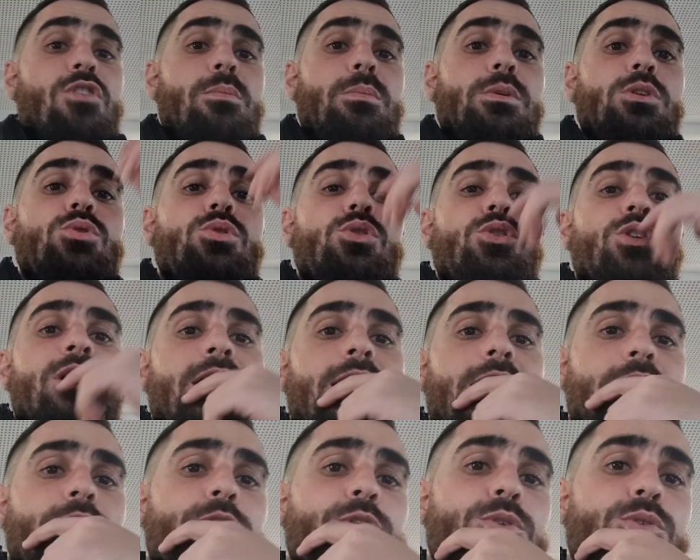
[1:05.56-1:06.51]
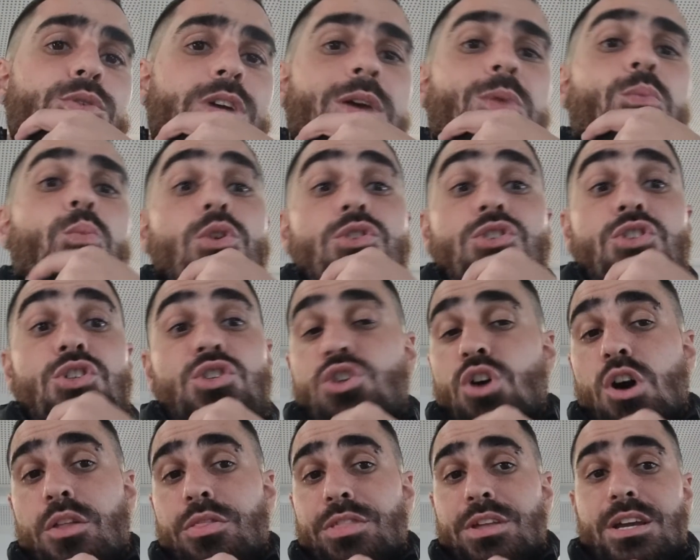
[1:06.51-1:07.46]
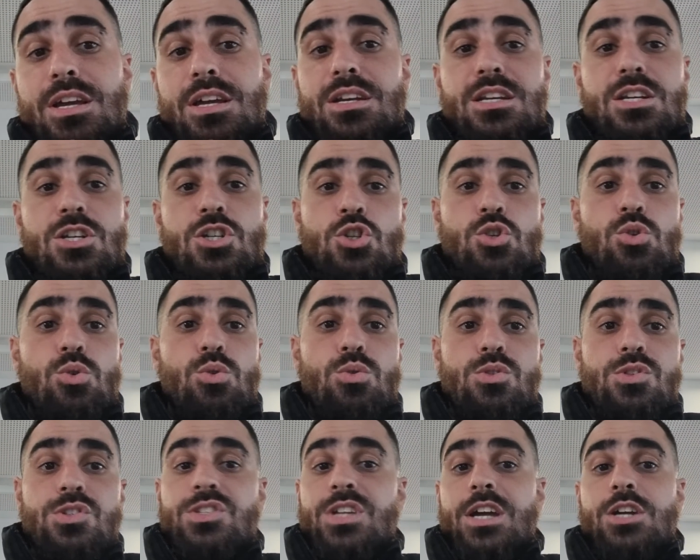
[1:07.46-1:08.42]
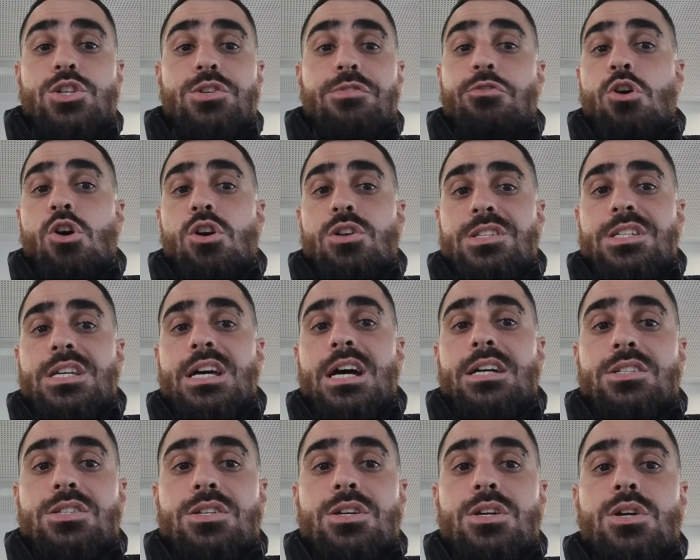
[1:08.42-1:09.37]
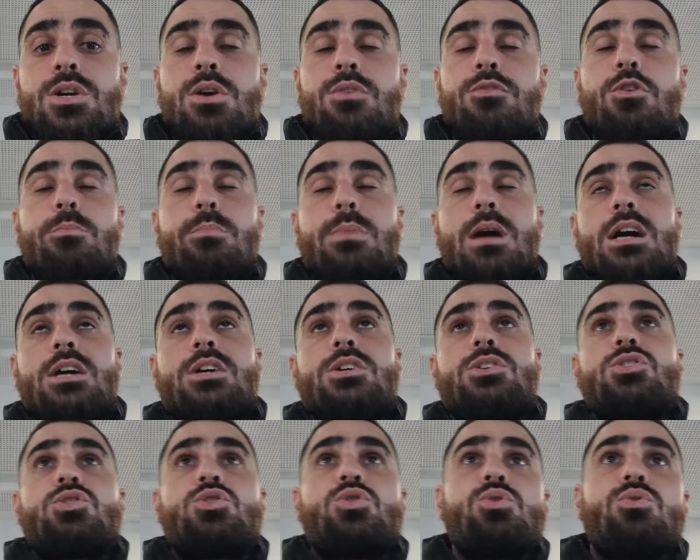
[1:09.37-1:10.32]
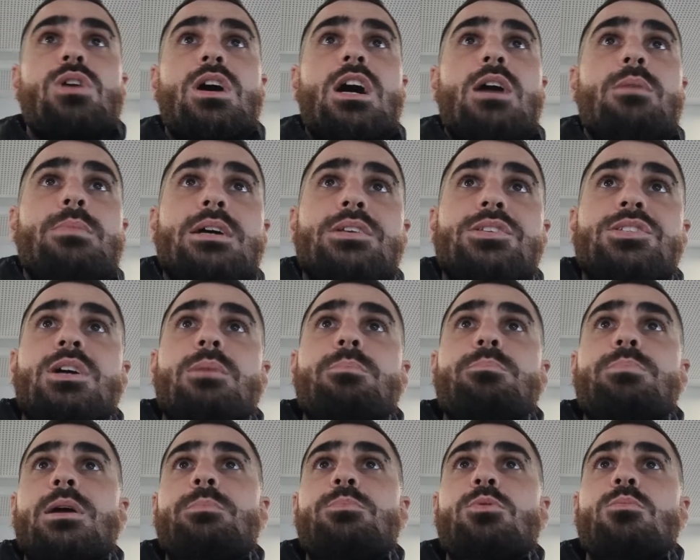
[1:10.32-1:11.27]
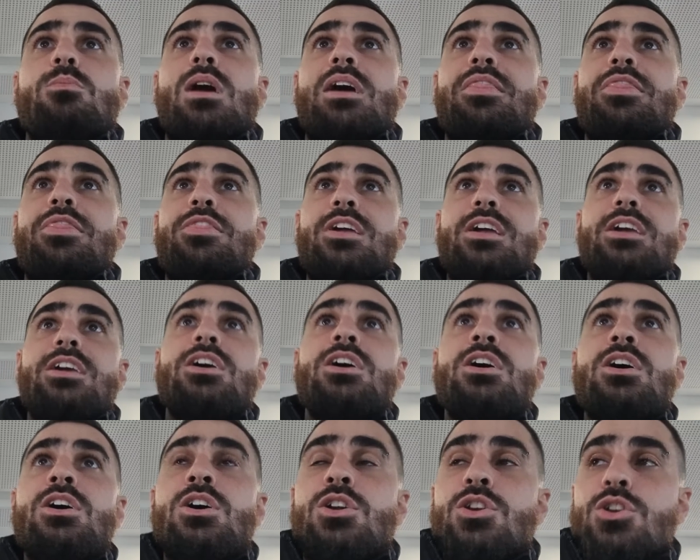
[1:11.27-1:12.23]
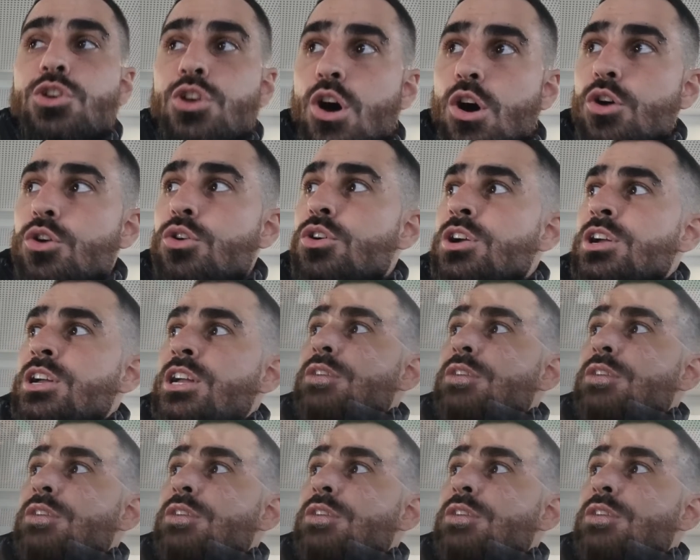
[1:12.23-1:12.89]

of Romelu Lukaku, it was not the initial stage of contact for Marcus Thuram, as some people might think. No,